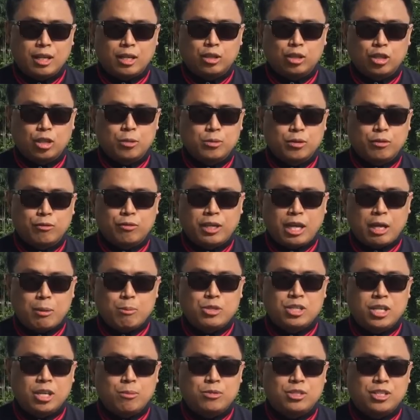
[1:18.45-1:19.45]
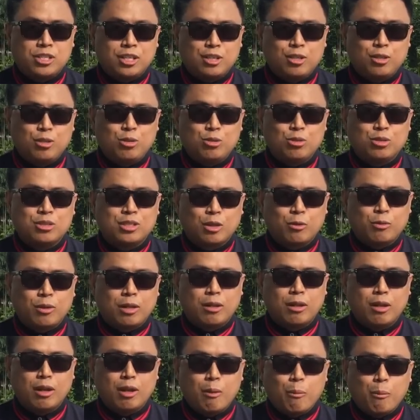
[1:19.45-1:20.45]
in terms of game-changing news that
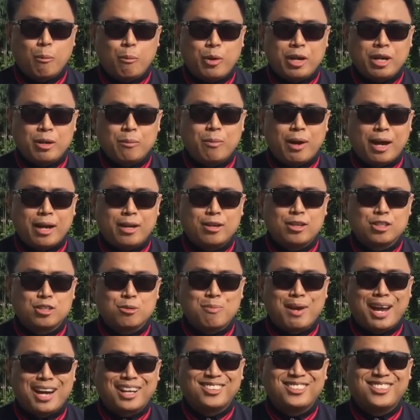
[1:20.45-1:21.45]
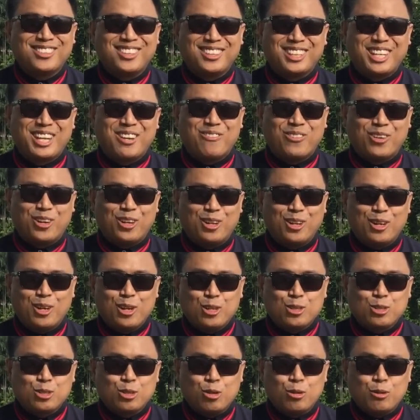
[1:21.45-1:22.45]
will bring buyers back to the table.
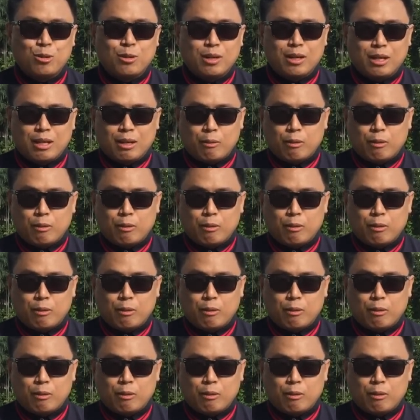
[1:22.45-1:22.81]
So